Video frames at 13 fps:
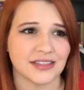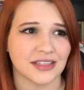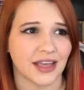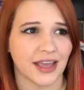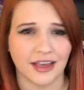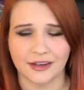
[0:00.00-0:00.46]
as
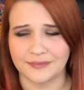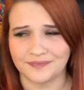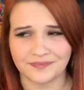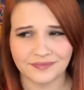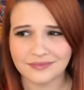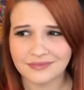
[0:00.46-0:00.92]
like
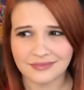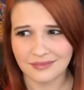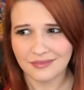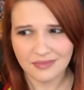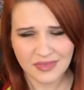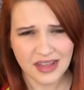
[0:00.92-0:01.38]

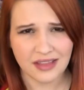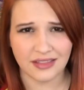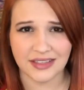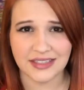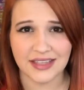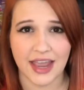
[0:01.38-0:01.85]

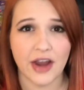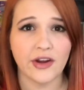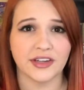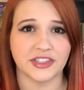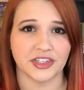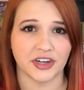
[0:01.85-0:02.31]
this
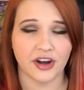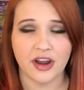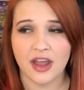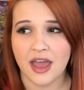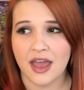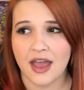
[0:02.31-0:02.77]
character,
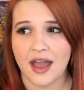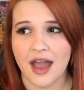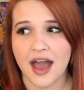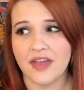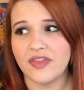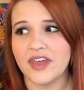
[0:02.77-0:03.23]

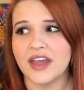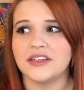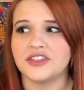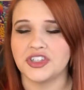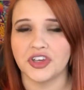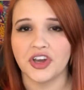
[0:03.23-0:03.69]
and
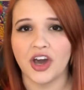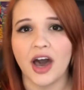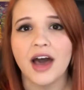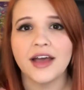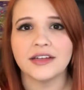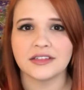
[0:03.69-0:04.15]
then to
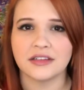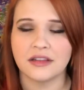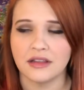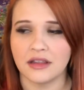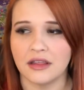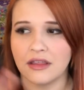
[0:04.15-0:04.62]
cut
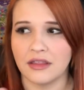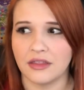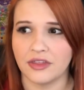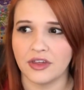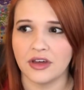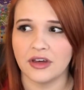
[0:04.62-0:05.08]

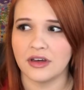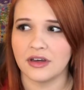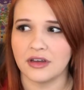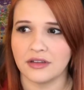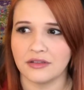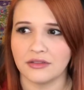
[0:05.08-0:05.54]

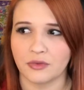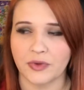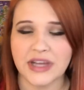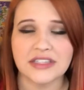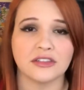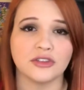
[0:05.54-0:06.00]
the
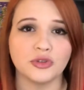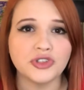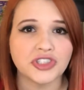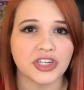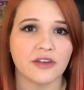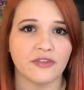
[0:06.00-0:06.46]

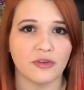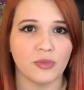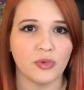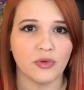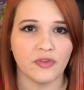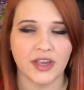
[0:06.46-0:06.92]
resolution of the
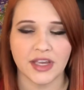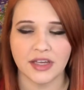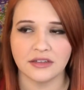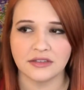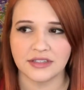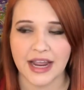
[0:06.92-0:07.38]

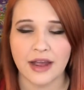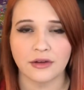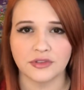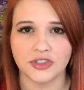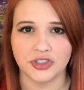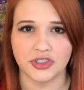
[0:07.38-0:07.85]
movie
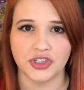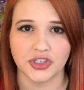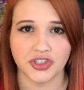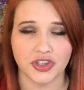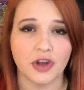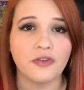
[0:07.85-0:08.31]
down to
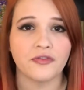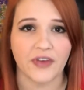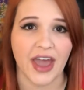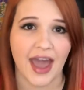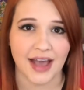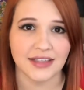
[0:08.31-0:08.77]
so
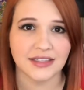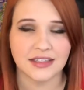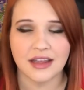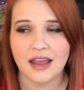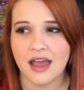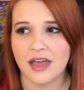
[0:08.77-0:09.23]

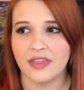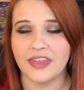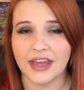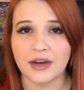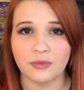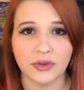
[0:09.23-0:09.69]
fast
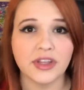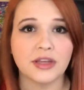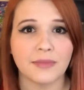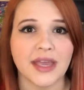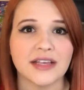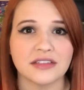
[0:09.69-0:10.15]
that it really
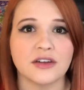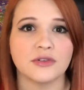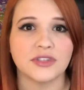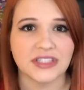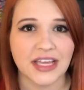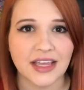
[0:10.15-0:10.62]
makes no
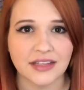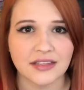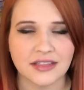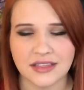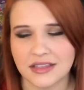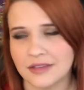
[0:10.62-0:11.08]

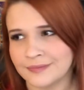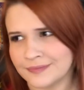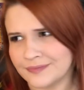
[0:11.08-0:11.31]
sense.